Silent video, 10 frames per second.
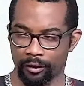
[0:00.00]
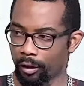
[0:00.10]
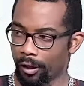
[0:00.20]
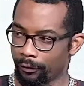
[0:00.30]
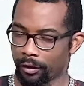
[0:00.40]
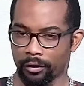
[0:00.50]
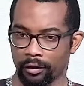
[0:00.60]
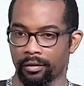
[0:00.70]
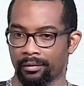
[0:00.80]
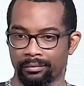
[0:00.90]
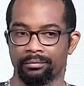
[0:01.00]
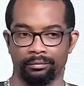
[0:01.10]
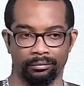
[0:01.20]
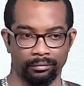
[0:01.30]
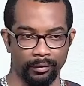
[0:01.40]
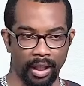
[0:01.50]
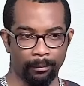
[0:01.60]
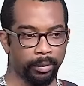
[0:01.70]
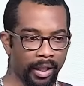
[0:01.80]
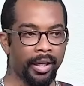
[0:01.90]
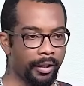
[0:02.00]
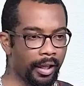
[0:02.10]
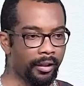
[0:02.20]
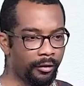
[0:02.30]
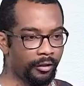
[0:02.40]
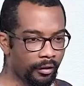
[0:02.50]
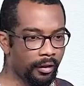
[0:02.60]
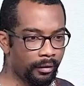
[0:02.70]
obvious? I'm blind. I need to see.